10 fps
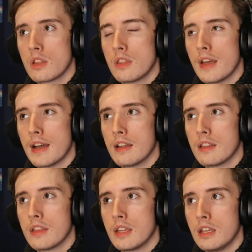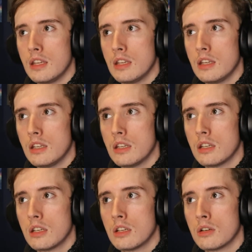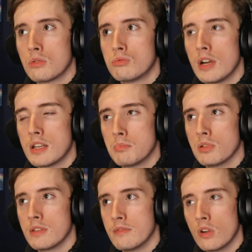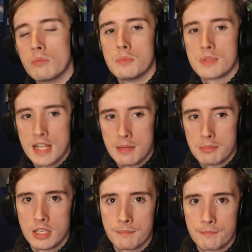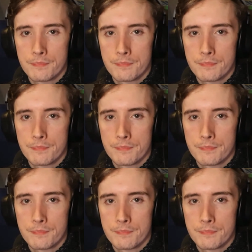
that the Red Bull involvement was happening,